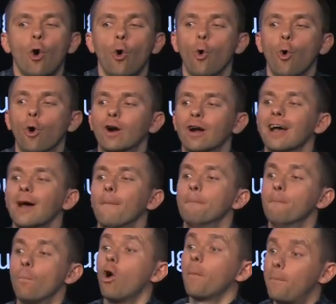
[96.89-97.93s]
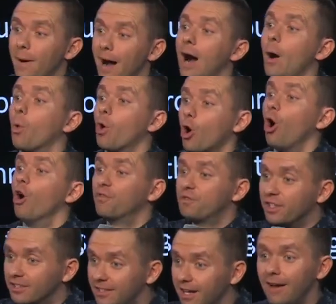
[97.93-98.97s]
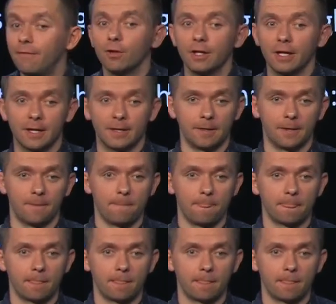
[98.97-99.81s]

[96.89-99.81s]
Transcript: or more power of the devil in them.